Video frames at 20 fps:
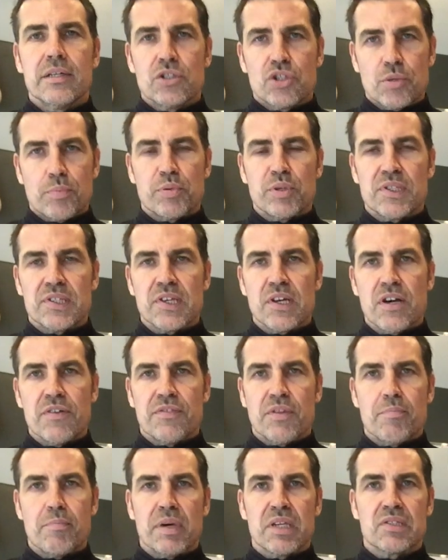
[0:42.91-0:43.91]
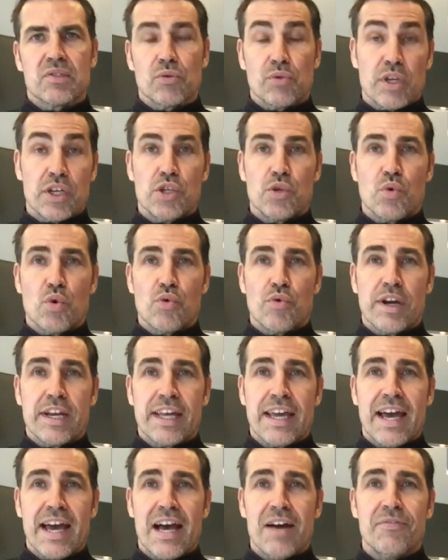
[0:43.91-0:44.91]
to preserve the muscle that you already
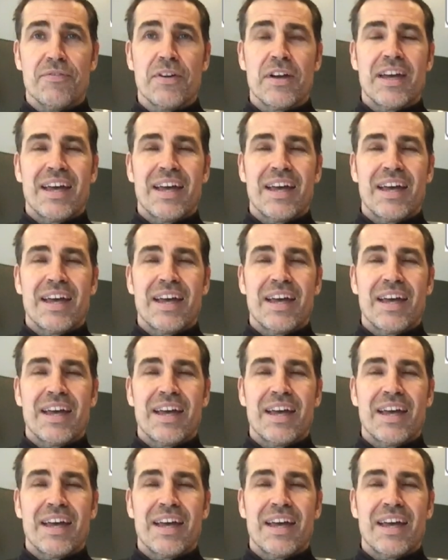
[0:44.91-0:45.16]
have